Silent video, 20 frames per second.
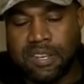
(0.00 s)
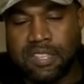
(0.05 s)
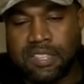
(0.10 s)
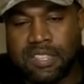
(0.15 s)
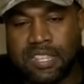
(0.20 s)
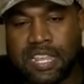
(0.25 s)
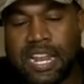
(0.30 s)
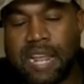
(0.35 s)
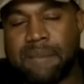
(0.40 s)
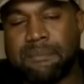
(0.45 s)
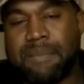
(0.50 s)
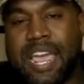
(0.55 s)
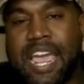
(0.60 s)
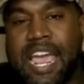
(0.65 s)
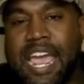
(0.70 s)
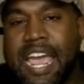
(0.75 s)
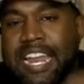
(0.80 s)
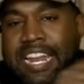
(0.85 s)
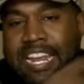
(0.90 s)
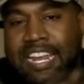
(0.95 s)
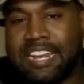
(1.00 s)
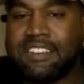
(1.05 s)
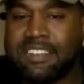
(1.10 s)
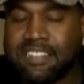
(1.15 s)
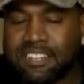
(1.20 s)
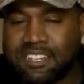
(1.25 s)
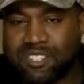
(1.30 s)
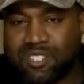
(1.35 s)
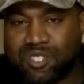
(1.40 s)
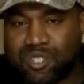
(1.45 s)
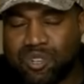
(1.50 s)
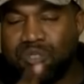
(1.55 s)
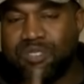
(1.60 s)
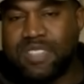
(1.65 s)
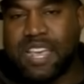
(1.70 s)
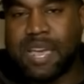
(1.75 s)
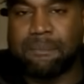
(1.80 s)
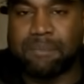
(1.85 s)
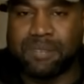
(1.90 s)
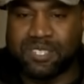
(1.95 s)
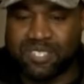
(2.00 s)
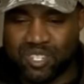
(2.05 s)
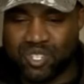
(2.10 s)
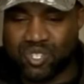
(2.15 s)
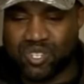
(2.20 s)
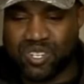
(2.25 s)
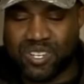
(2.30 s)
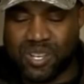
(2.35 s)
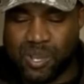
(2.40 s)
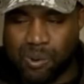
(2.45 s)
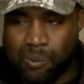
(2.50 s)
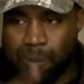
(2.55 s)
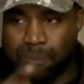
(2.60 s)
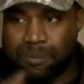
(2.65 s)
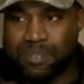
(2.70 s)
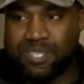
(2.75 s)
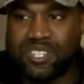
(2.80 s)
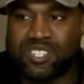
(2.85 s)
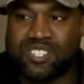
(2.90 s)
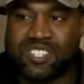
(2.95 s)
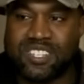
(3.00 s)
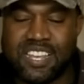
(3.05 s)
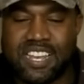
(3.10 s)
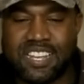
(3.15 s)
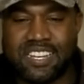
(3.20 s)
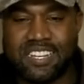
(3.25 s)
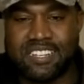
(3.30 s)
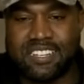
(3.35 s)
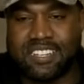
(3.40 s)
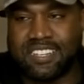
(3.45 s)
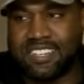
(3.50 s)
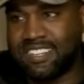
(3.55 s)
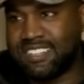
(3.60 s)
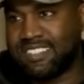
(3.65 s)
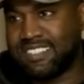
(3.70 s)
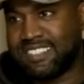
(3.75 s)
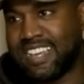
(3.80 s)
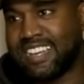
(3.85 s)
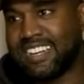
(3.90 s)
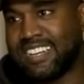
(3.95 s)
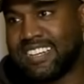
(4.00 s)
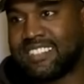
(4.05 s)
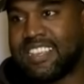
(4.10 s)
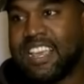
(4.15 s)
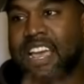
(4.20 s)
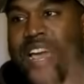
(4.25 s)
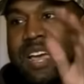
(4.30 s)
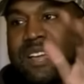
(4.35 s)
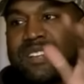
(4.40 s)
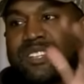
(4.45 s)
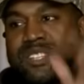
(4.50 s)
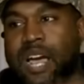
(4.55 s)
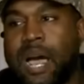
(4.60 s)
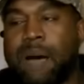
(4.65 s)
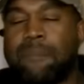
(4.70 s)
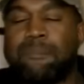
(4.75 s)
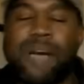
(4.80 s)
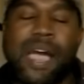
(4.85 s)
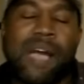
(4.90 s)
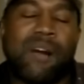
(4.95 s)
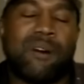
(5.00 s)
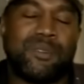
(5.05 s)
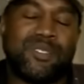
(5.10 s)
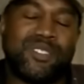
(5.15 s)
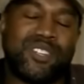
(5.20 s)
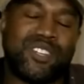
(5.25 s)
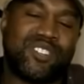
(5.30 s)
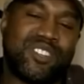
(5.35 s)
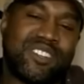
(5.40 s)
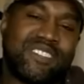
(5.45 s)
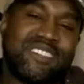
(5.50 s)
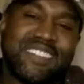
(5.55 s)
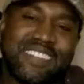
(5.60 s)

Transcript: that I'm headed to that position. And what position that is? Top power position.